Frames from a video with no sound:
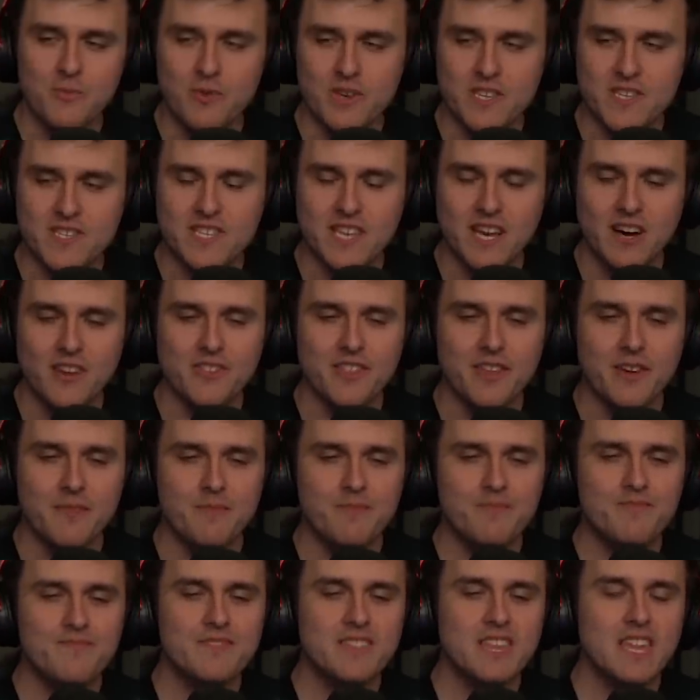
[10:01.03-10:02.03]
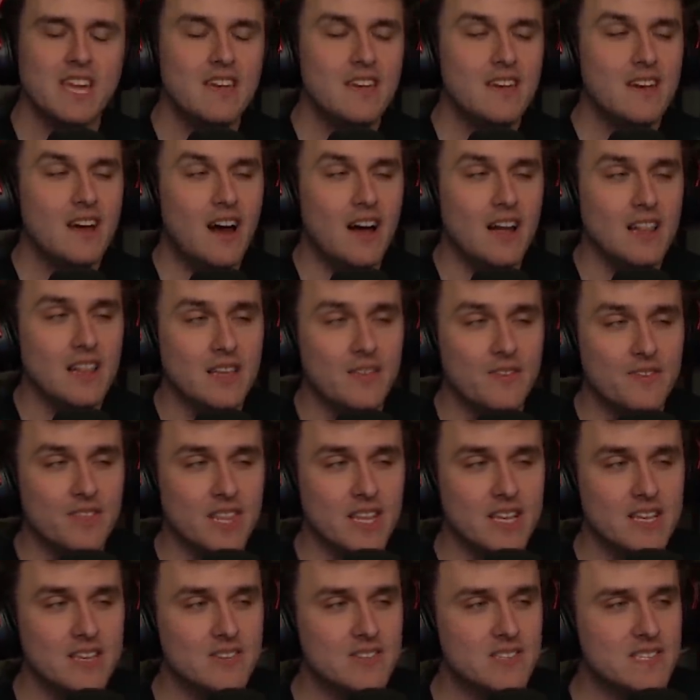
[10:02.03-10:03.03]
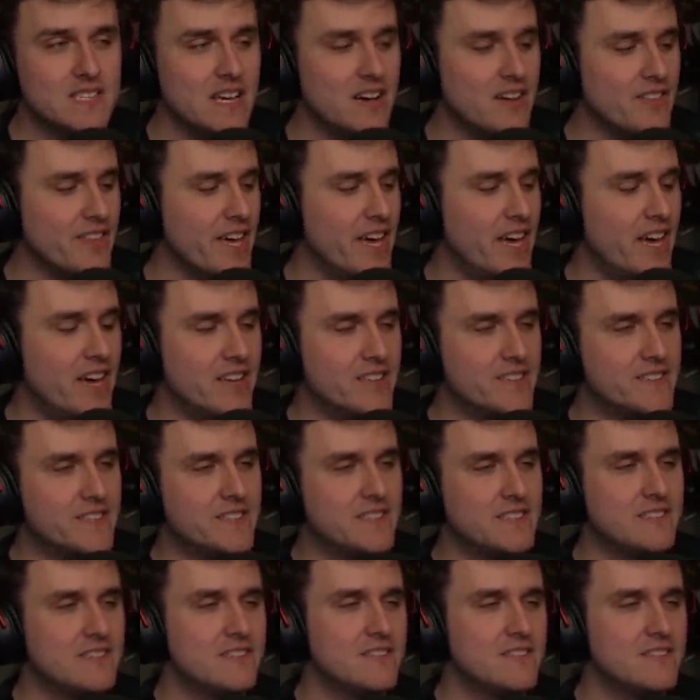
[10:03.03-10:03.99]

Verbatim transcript: we sell them? I'll even let you sell the hats.